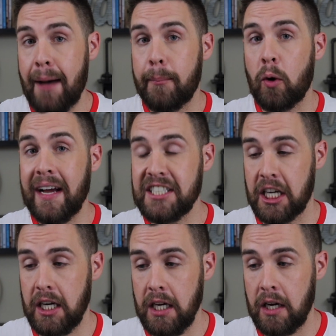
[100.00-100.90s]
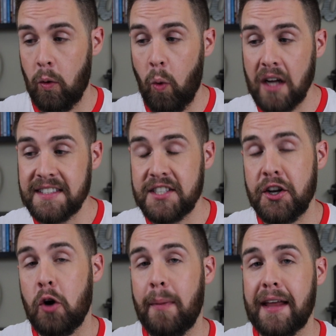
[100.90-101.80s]
@Maresha wants to
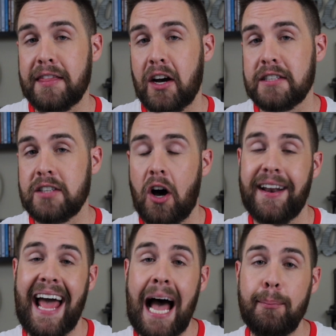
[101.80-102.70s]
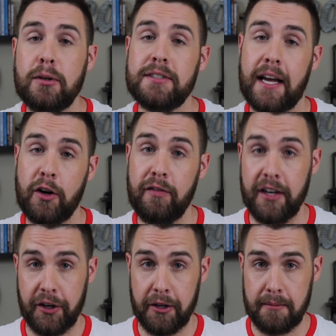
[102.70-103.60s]
know my thoughts on apple cider
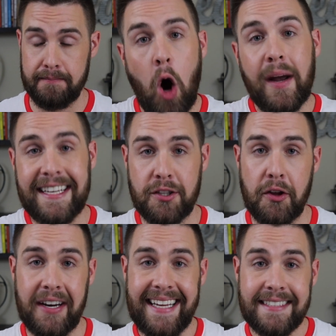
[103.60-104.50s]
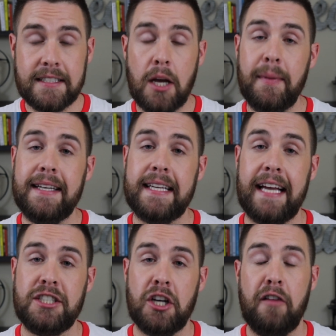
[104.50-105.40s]
vinegar. Okay, so there is some
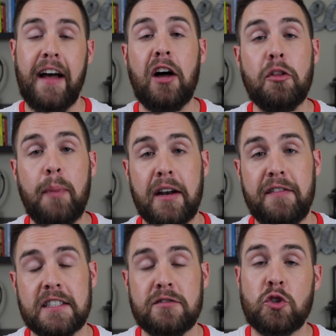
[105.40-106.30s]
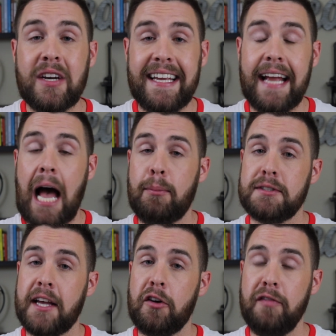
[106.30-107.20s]
indication of health benefits of drinking apple
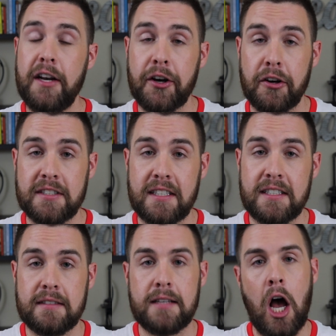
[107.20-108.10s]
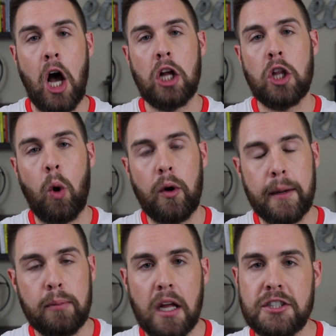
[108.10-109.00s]
cider vinegar, such as
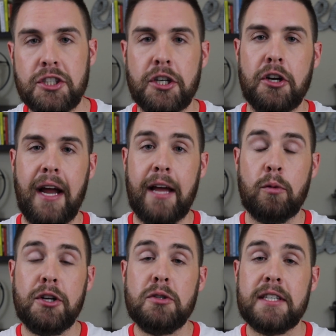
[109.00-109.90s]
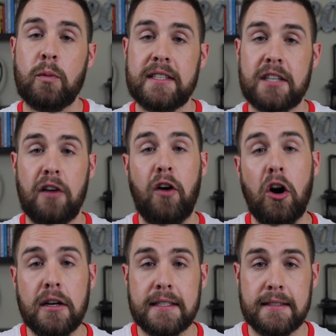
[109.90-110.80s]
lowering blood sugar and reducing risk of
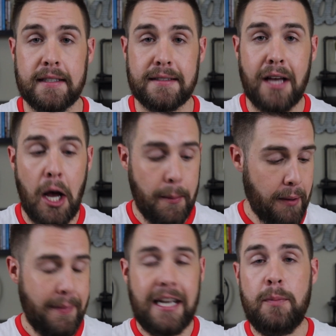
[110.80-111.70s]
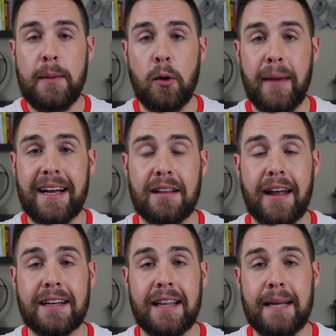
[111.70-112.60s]
heart disease. But many people make a
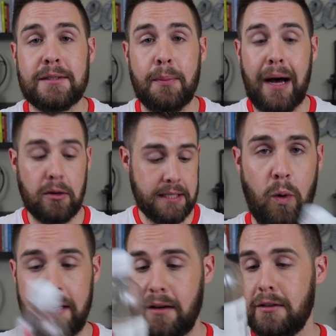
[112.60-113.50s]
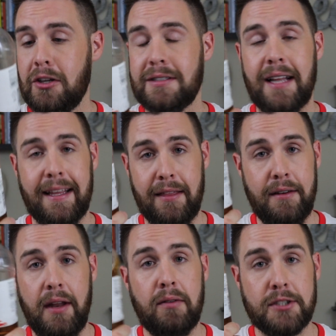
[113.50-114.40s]
lot of claims about what looks like the
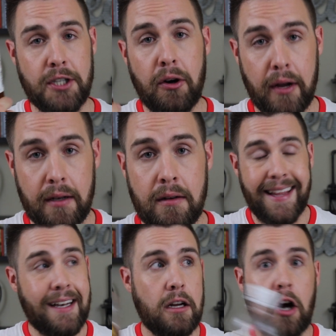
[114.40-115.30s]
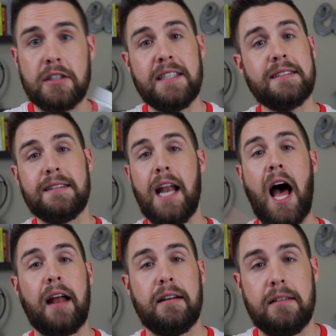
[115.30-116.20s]
devil's urine that are just
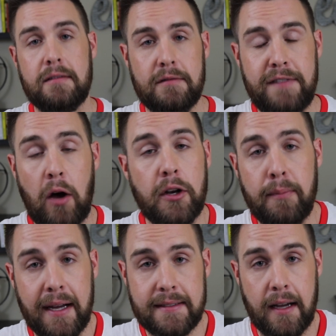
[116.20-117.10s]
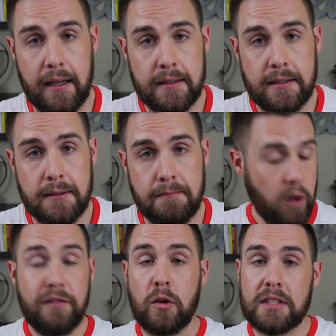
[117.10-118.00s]
not founded by science.
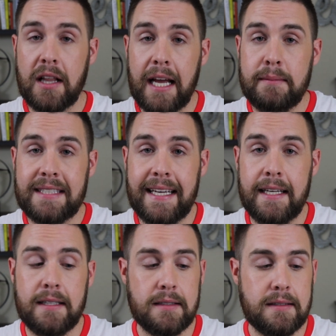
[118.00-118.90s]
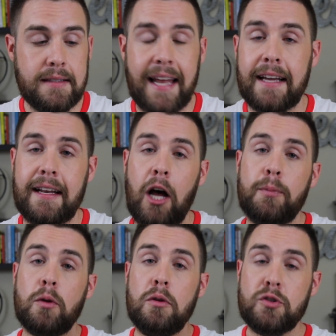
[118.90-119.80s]
One of those claims is that it can
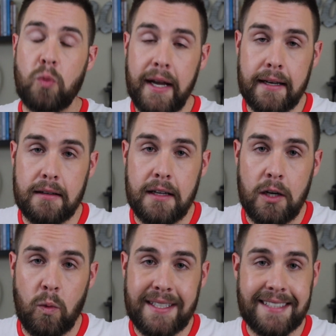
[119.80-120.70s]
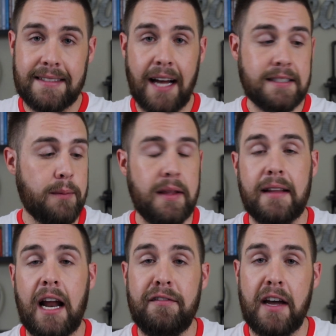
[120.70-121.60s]
help you lose weight, which is not something
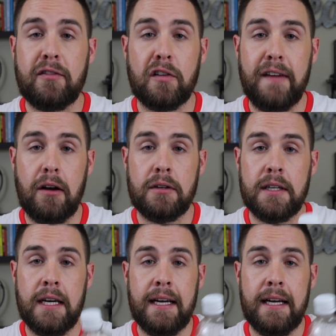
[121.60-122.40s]
that I've ever found